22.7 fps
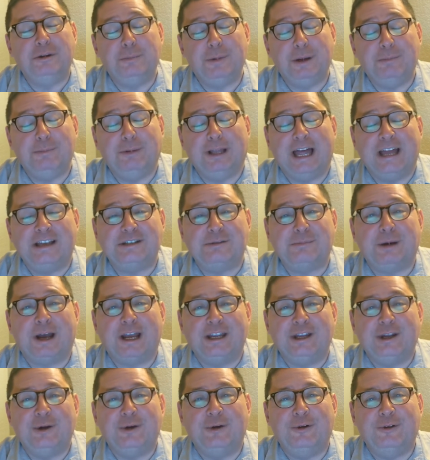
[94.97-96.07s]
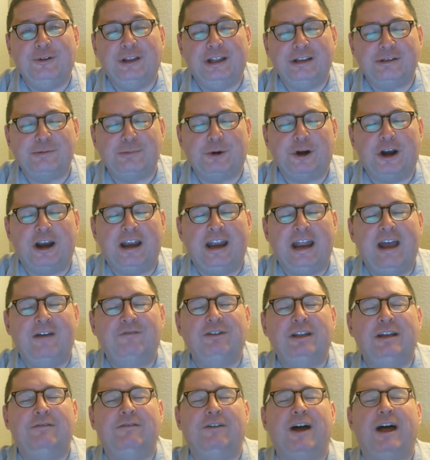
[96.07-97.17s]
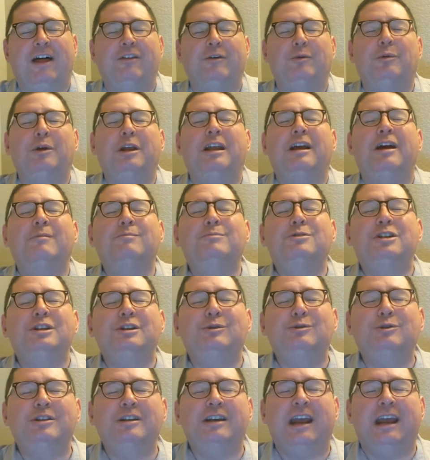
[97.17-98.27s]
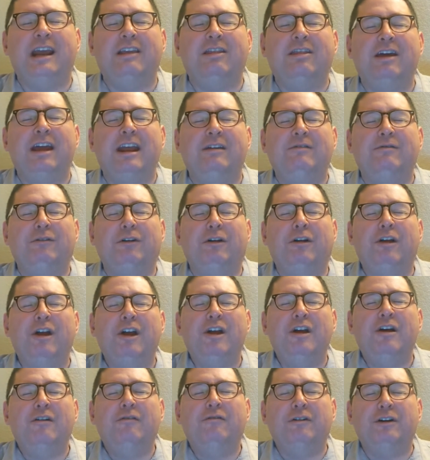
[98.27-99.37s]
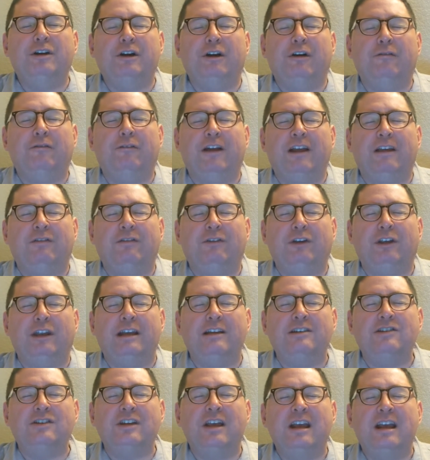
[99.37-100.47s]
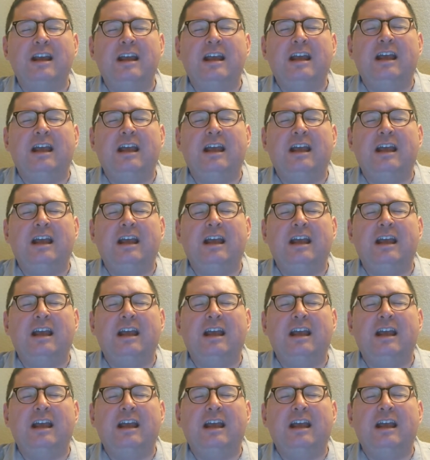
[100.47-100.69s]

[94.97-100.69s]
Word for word: to be blessed by you. Let's pray. Heavenly Father, we come to you today thankful for your faithfulness.